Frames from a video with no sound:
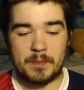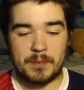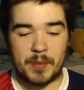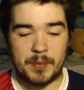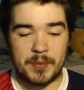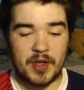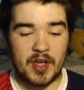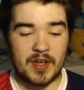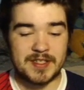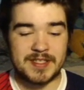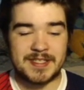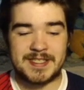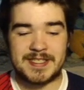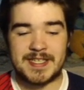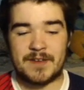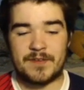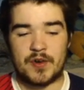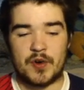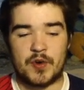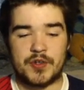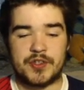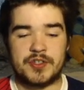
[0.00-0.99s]
but we are
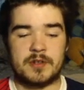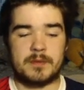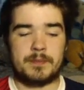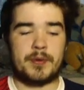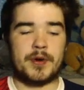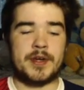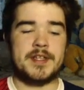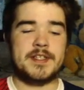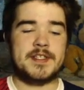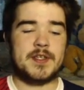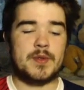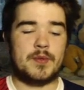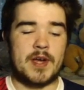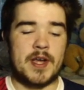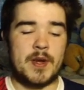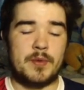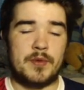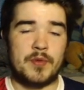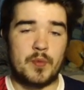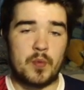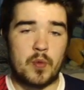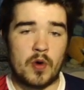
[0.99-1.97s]
700 points away
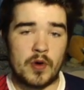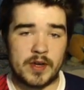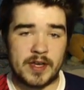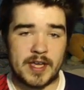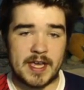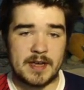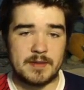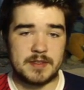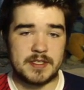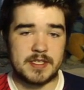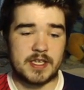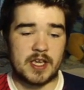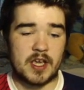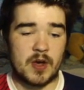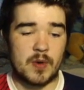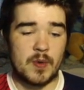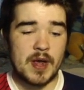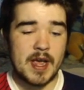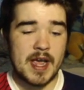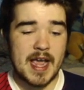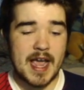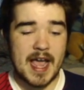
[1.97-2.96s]
with 1 game to go,